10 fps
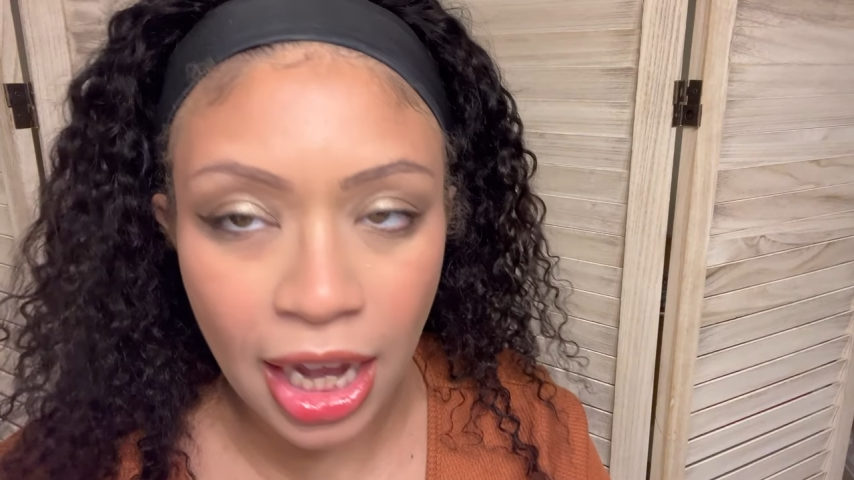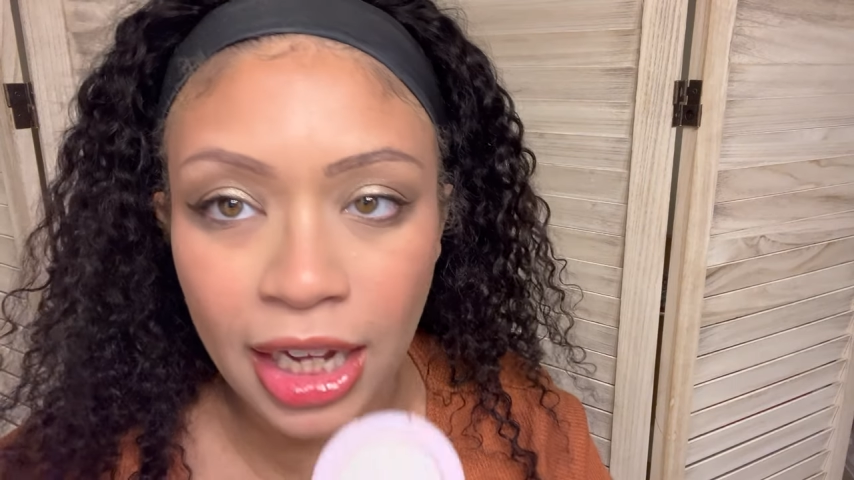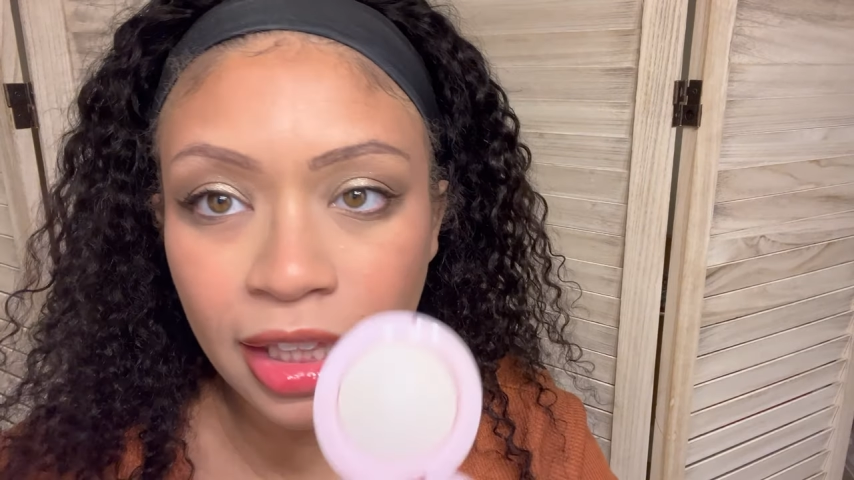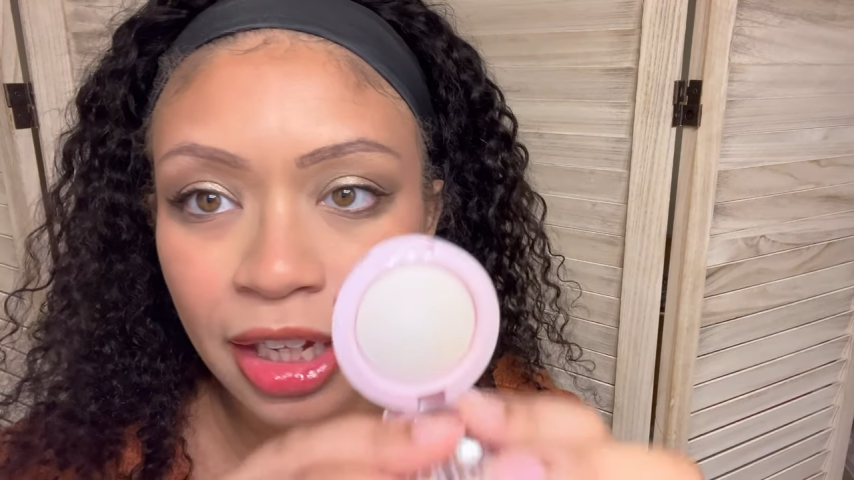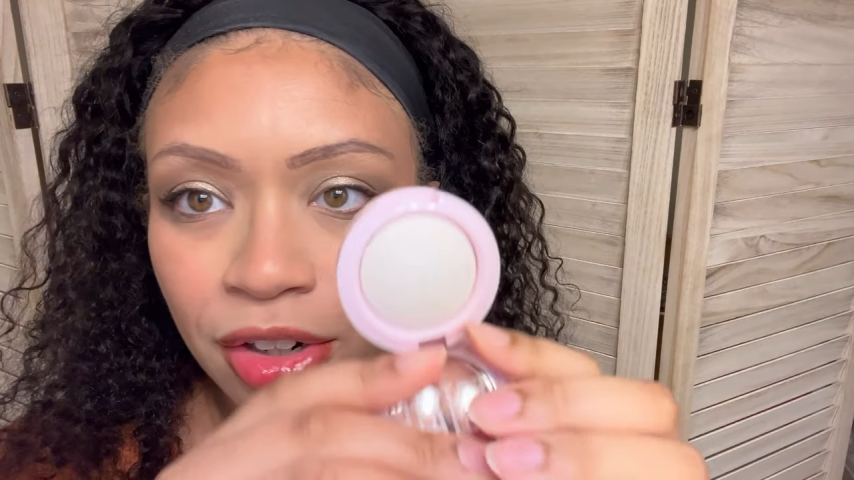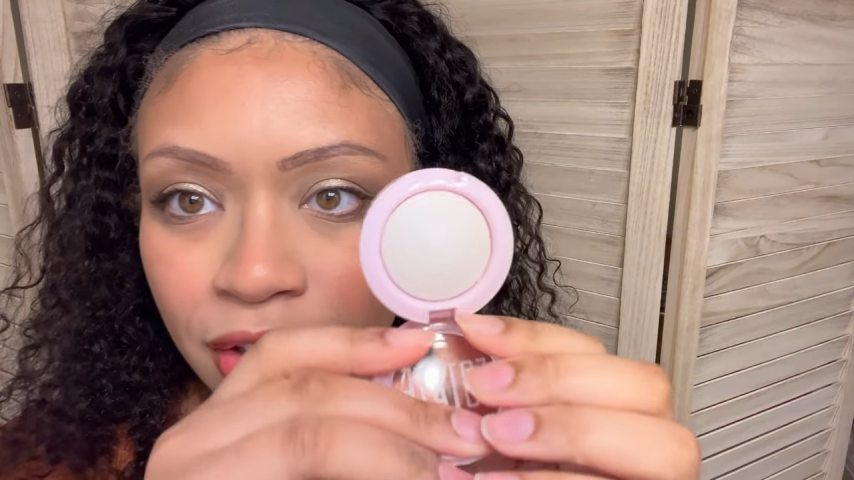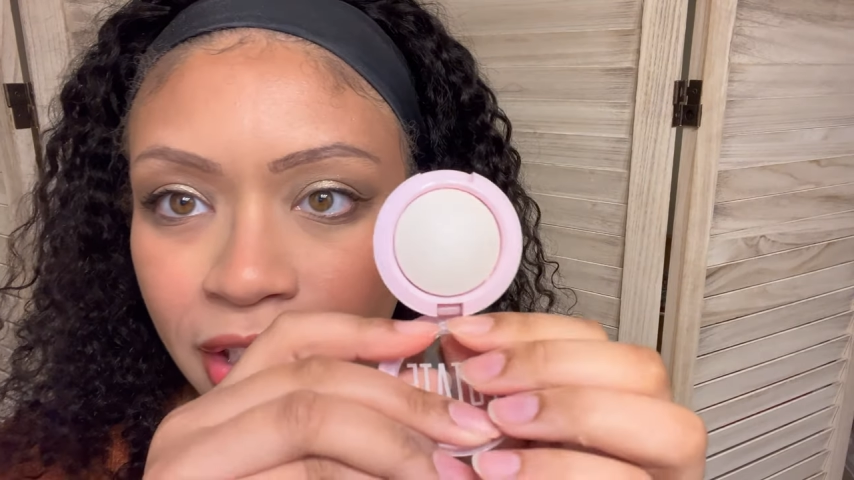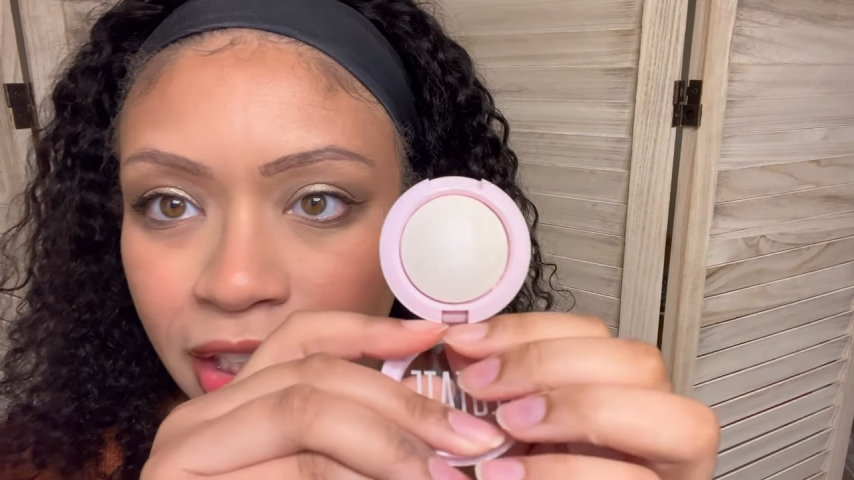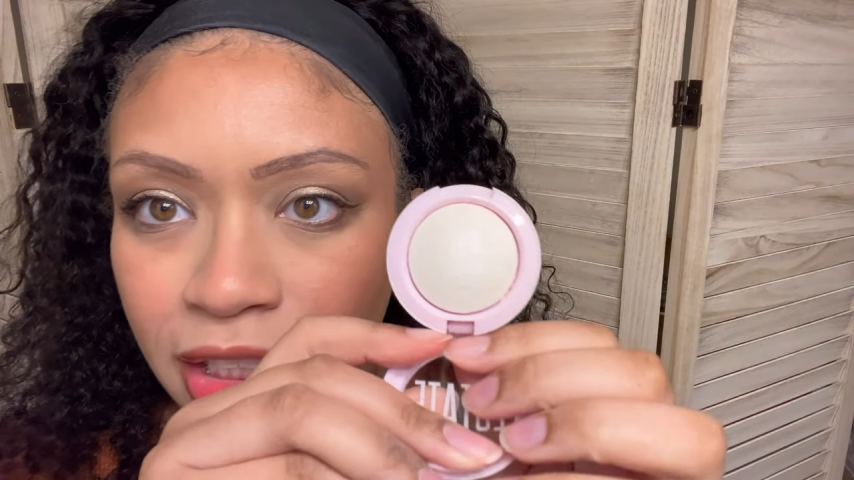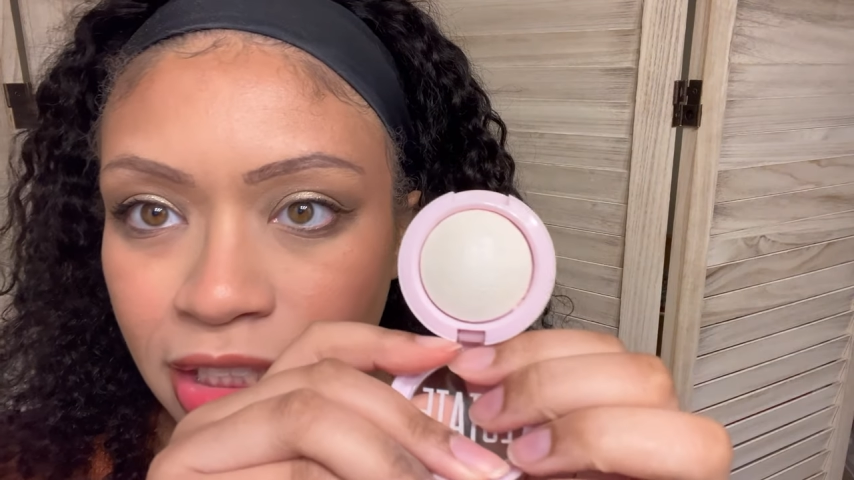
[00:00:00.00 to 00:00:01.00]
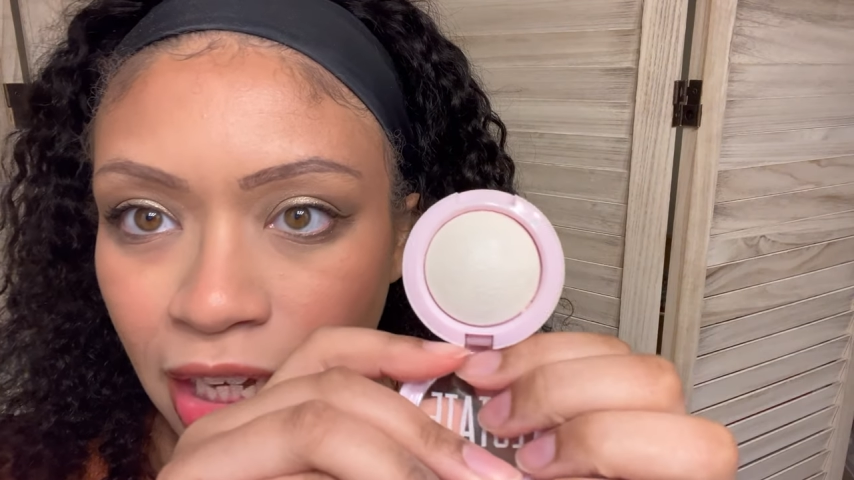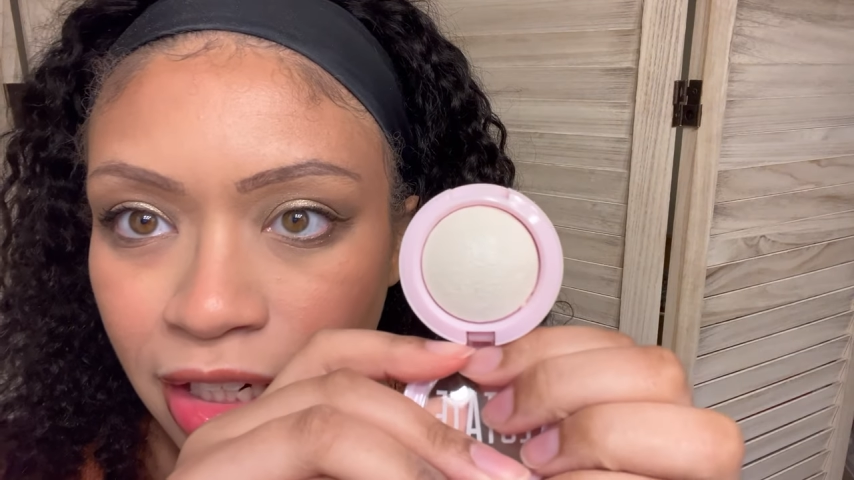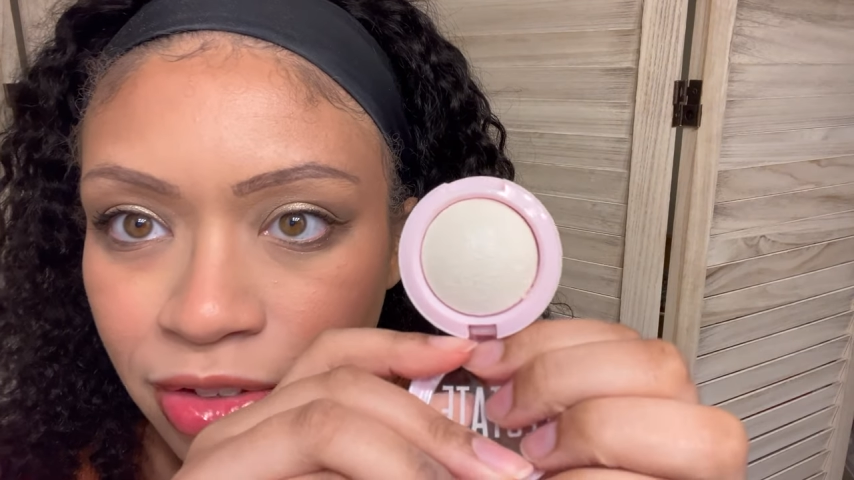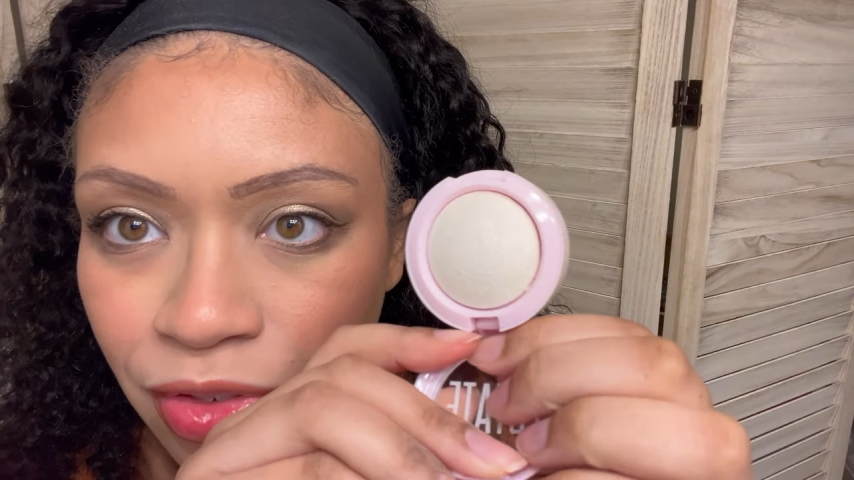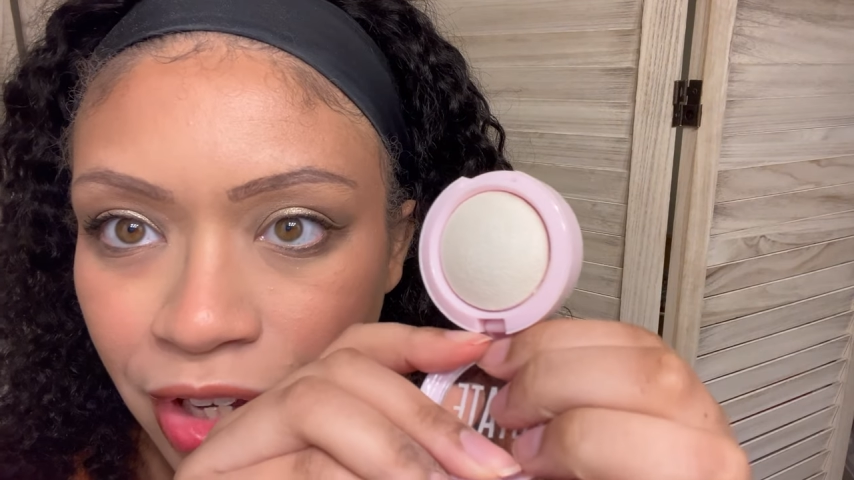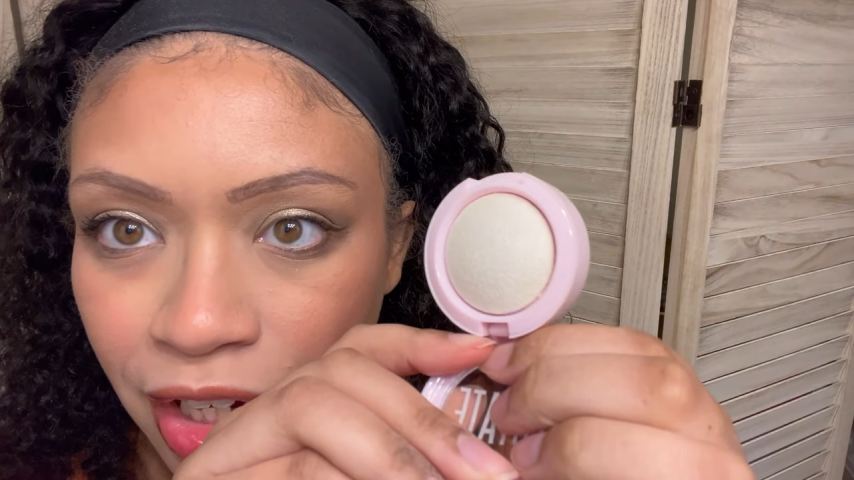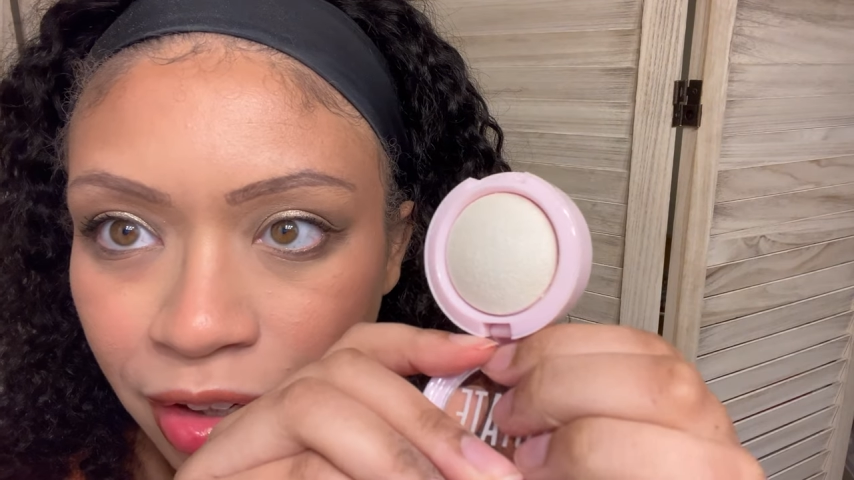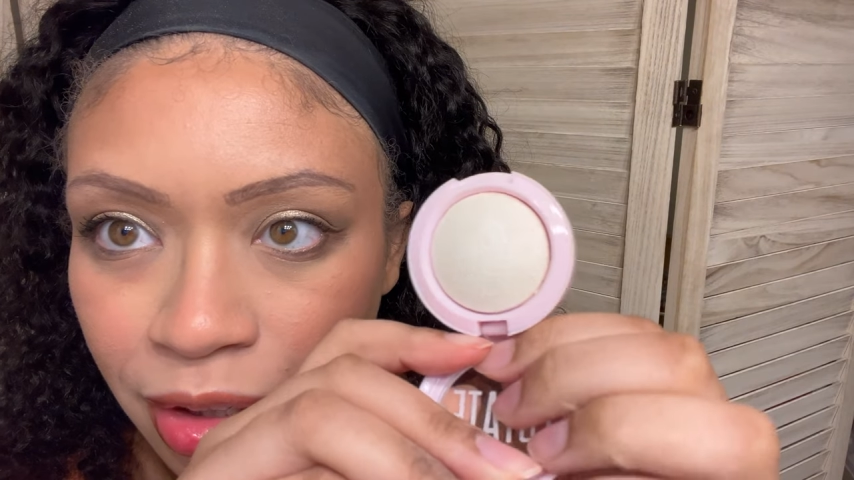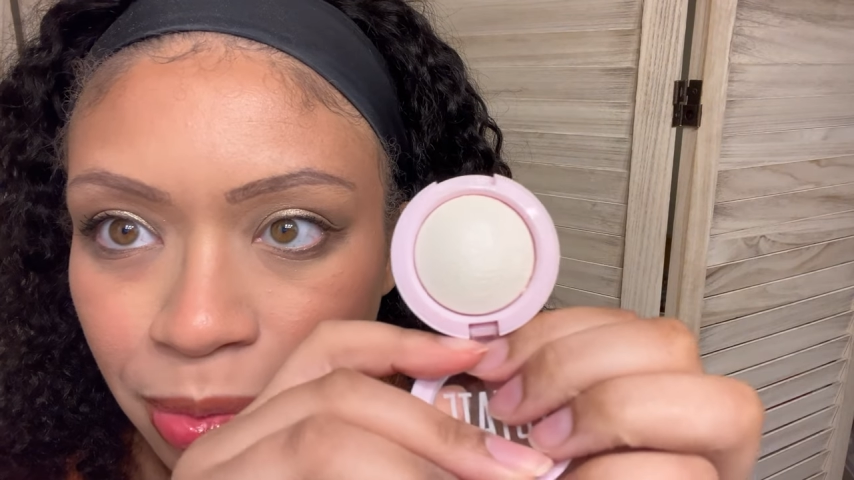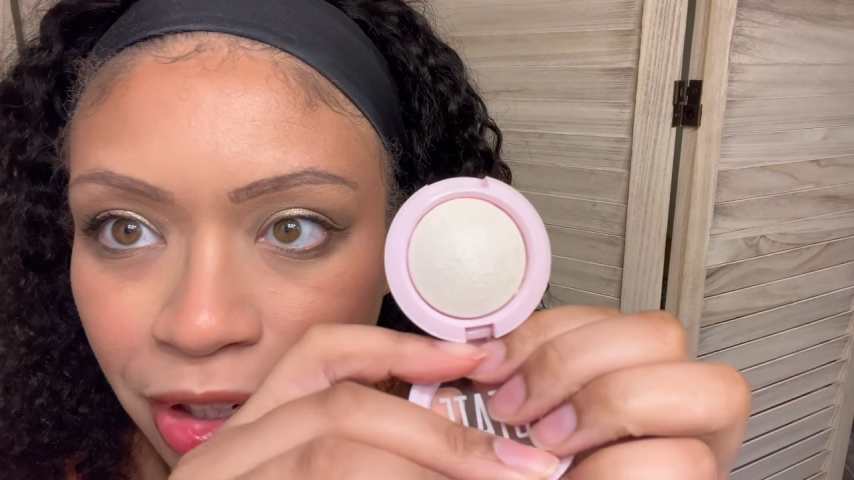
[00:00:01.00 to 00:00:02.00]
highlighter on the inside is very,